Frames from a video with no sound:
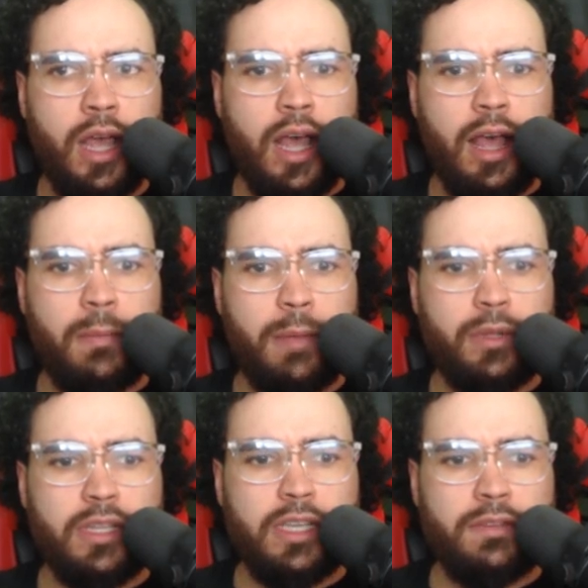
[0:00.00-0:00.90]
I
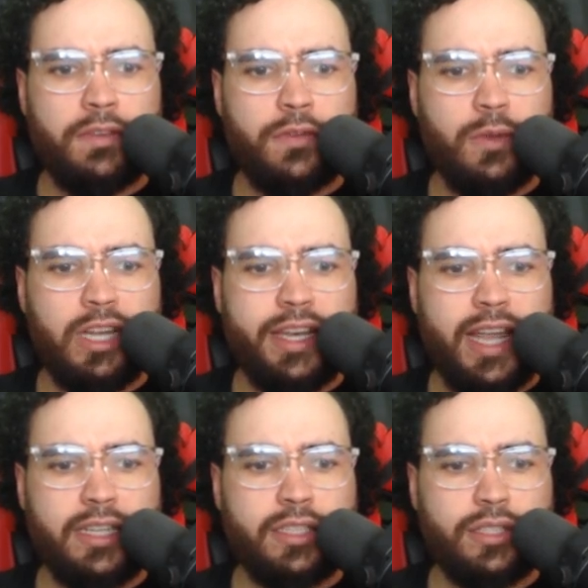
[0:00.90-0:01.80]
believe if you
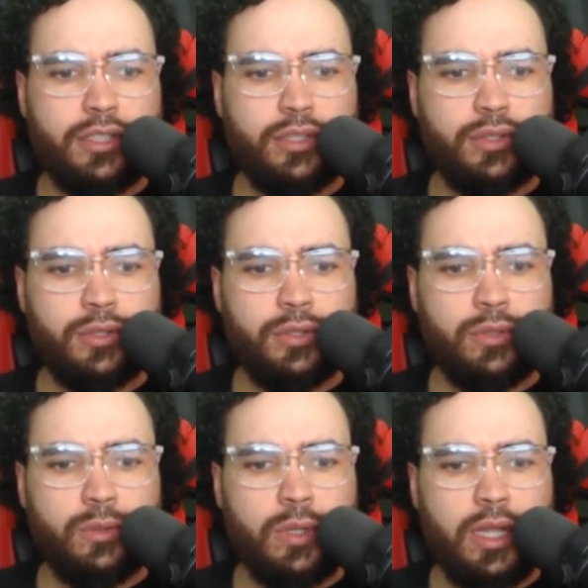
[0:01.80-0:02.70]
connect it
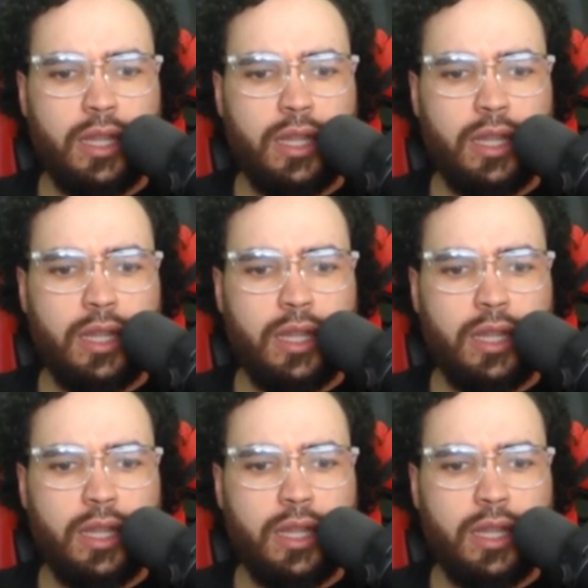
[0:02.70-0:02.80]
to